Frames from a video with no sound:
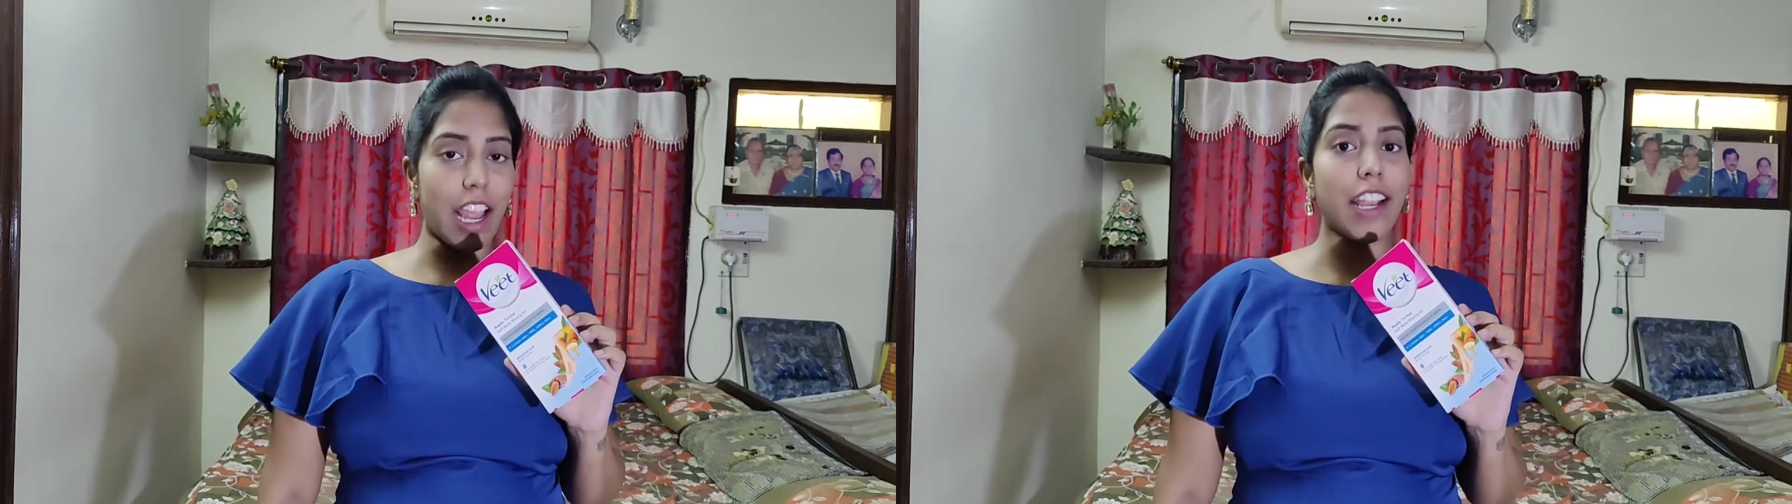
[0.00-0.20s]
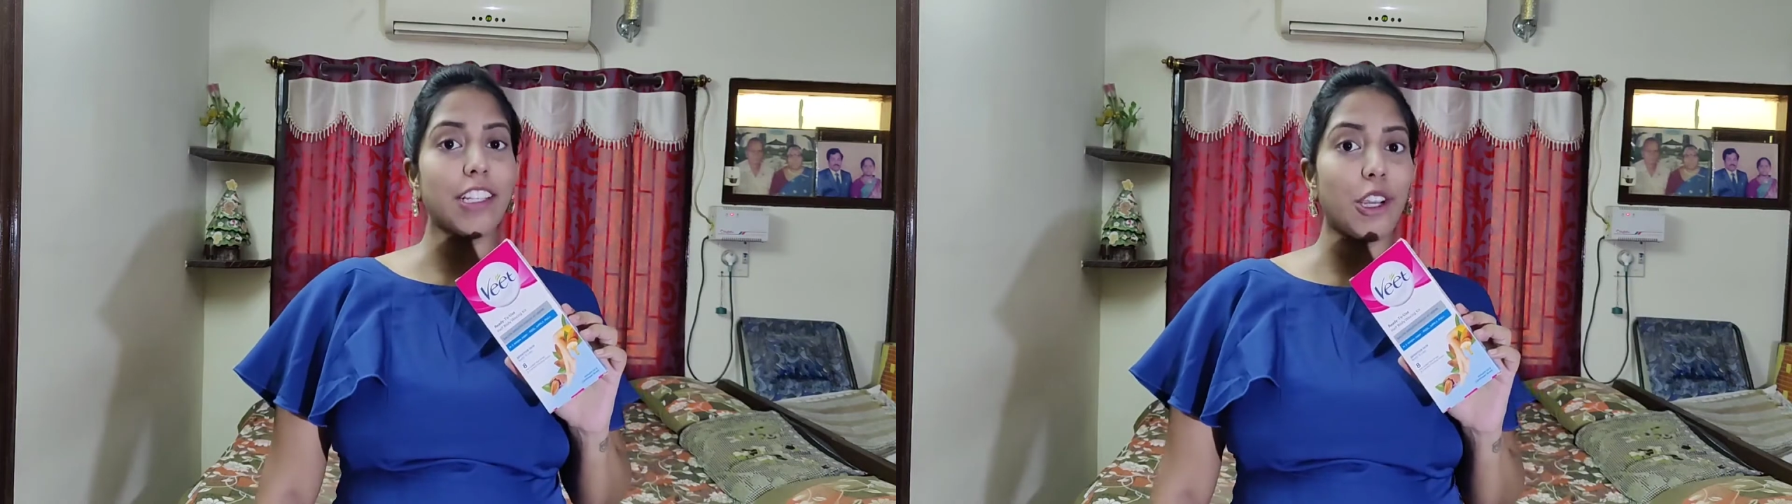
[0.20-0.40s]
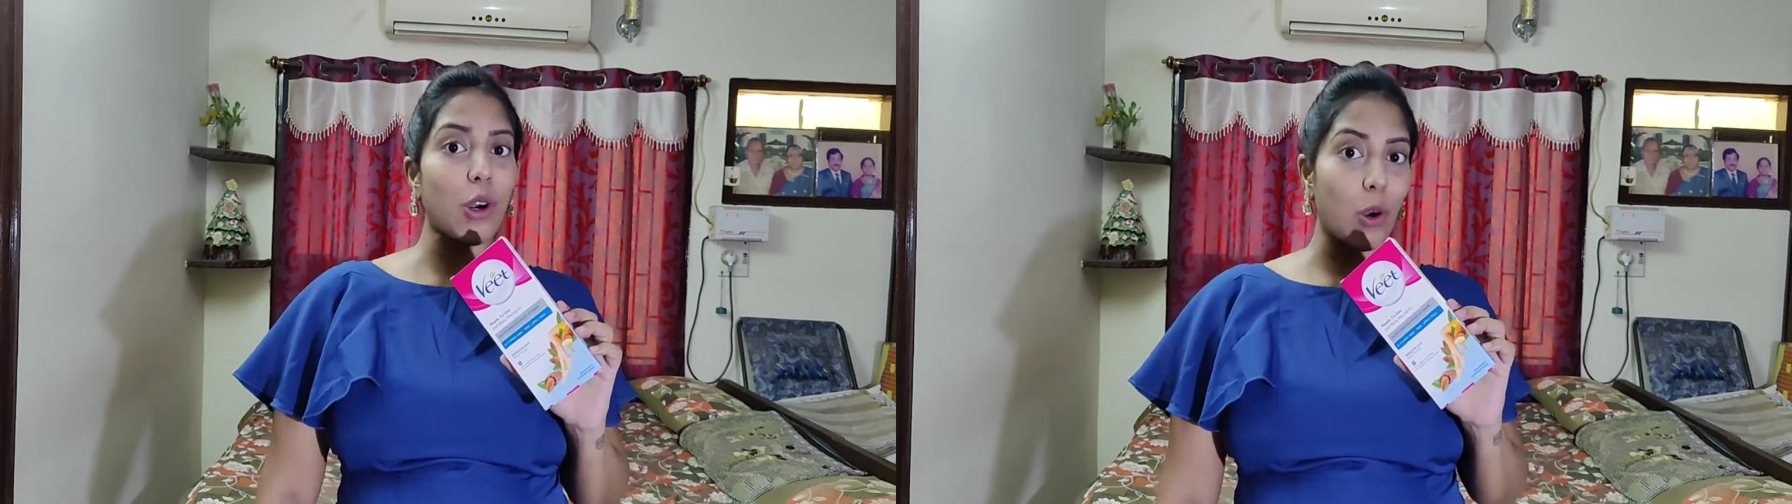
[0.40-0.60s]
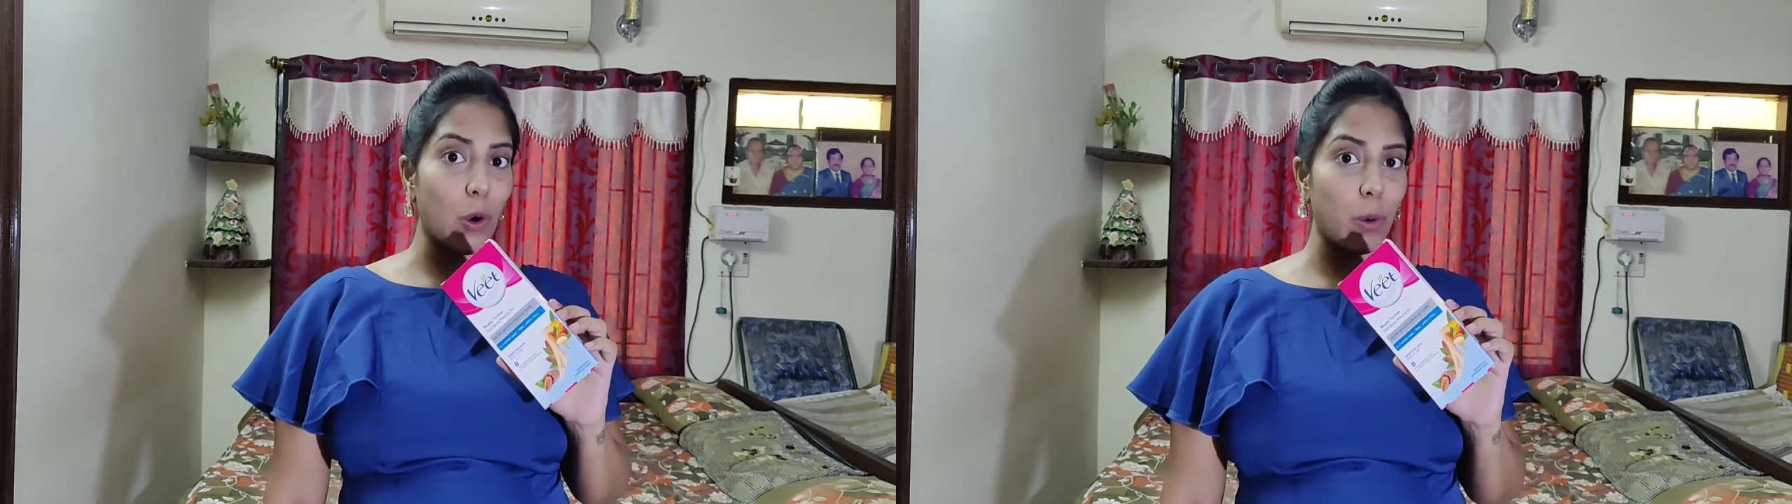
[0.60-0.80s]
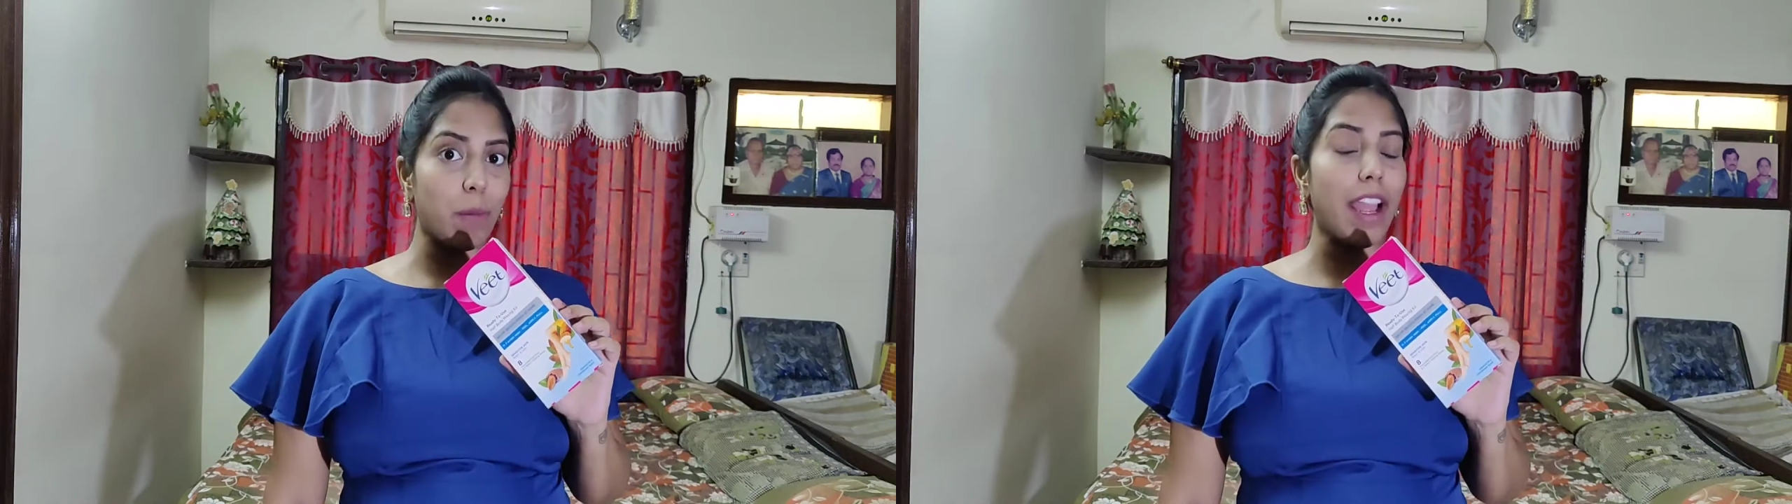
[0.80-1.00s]
at your
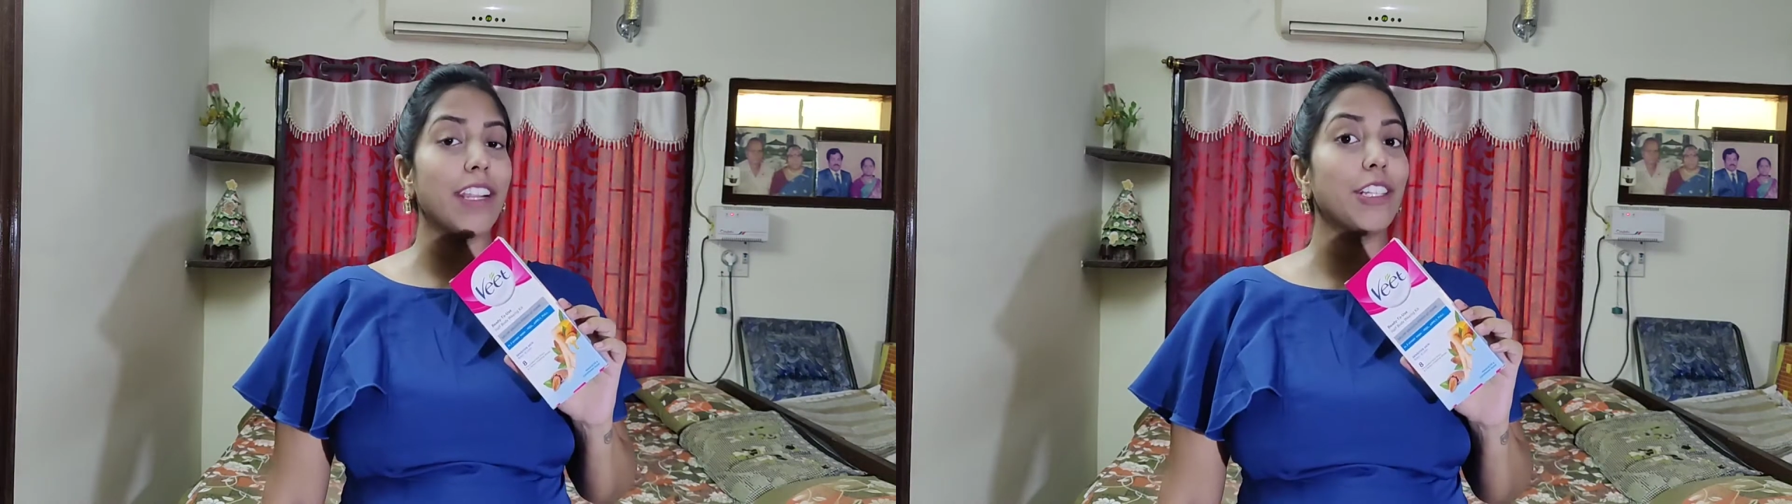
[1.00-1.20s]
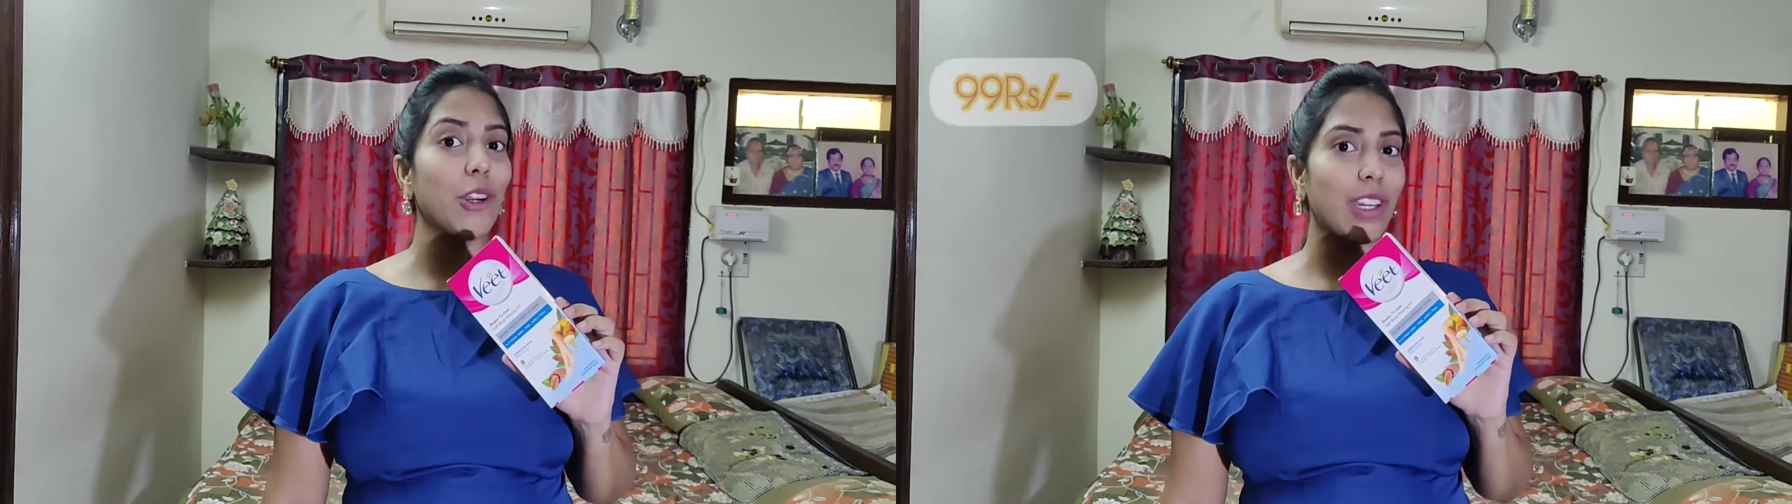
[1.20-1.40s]
home at